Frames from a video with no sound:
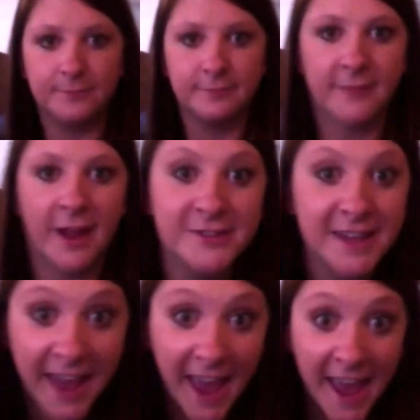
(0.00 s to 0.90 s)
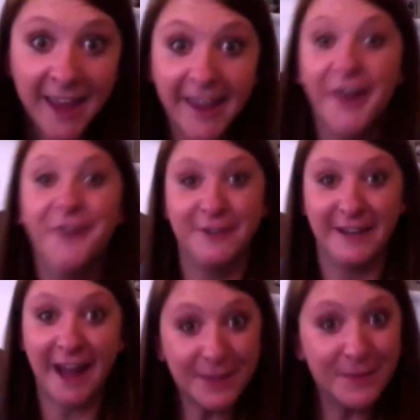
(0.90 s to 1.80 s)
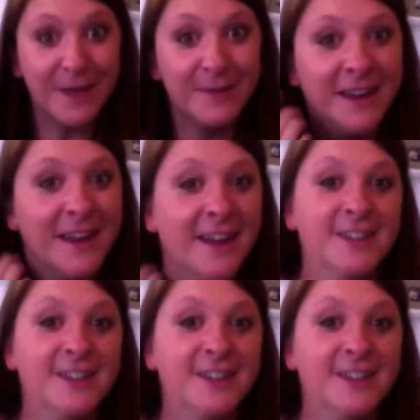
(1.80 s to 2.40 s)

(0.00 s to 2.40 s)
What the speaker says: I was like, hey, we got the baby,